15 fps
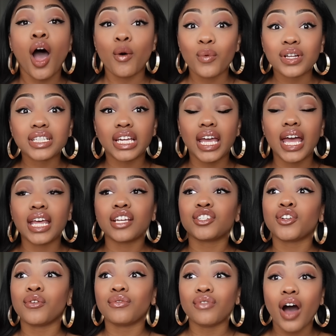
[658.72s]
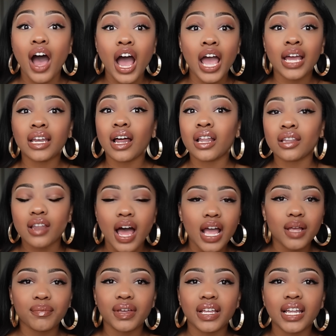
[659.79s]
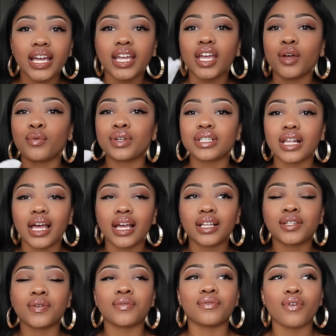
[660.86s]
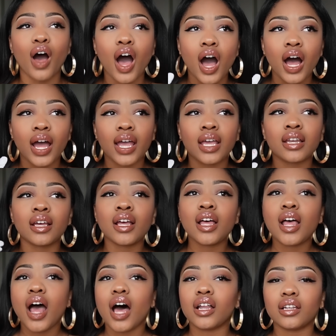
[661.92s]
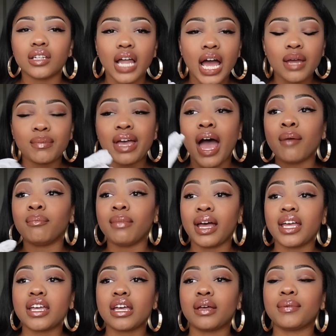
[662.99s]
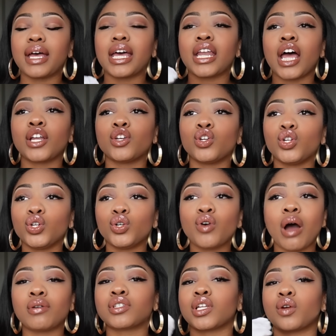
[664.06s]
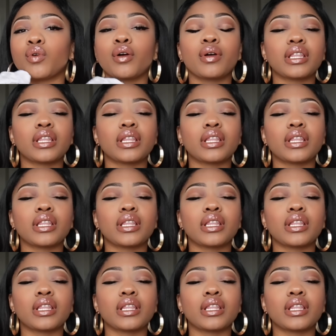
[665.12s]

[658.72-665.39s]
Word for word: uh, once again, divine alignment. Like, it was like divine alignment. I met him and I knew I was gonna work